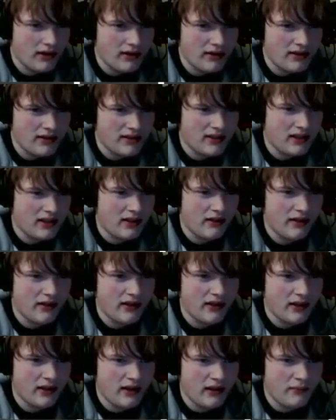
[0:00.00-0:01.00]
I didn't see how
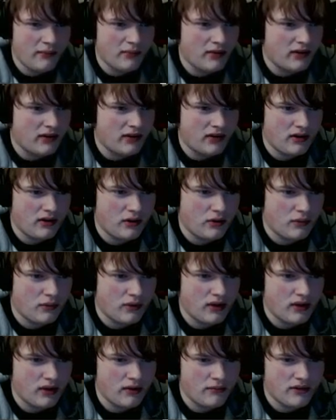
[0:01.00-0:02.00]
it could happen any other
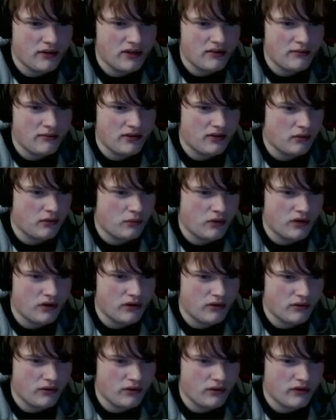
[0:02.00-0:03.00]
way. I must have been the
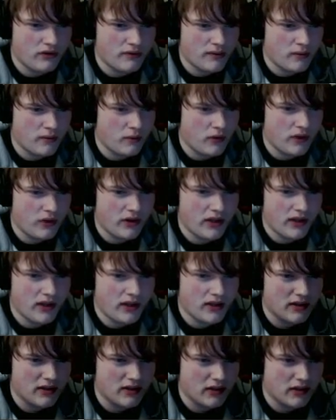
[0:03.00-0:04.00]
one who lose my wallet
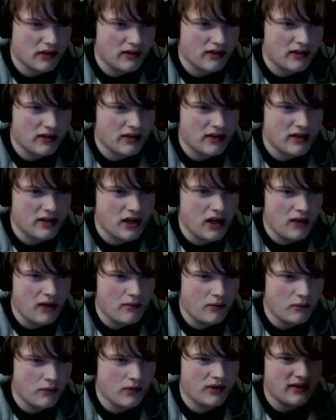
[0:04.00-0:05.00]
and its contents.
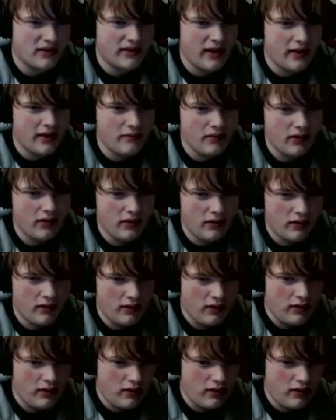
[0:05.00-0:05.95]
But what does that mean?